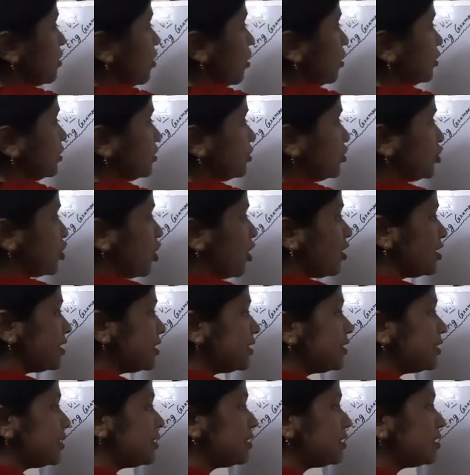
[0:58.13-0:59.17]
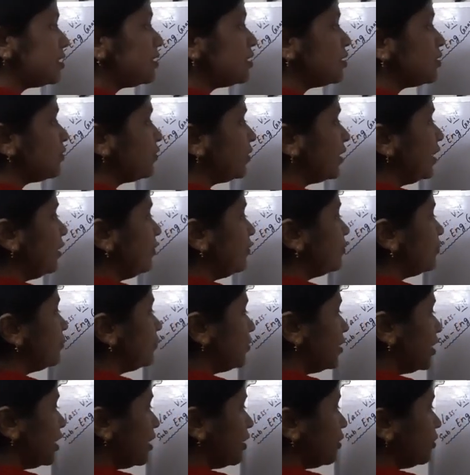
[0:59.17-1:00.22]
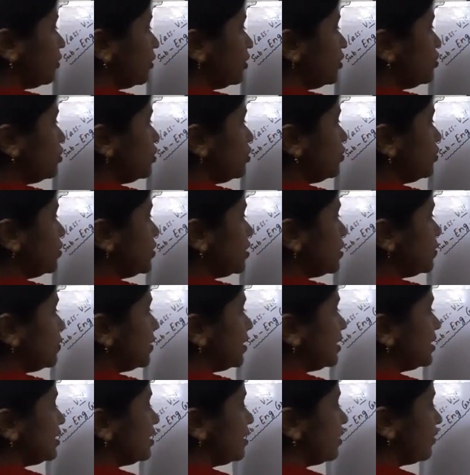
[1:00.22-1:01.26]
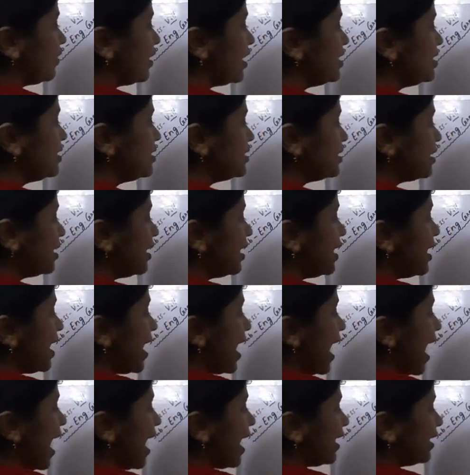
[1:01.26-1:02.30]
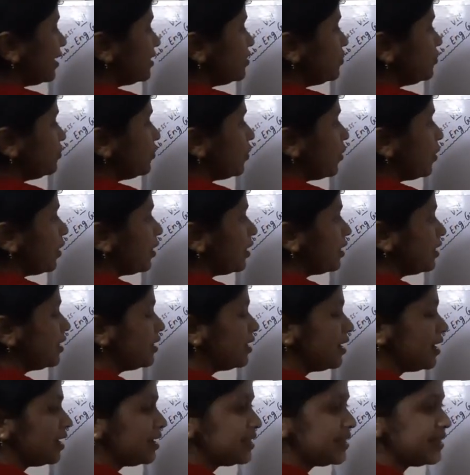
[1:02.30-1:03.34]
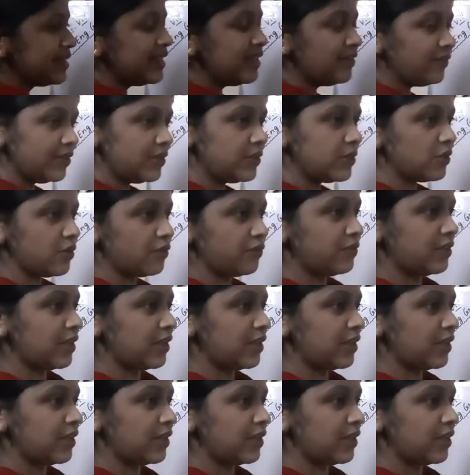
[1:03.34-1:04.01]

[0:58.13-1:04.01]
or the shortest distance away, we are going to use the word nearest. And for a sequence of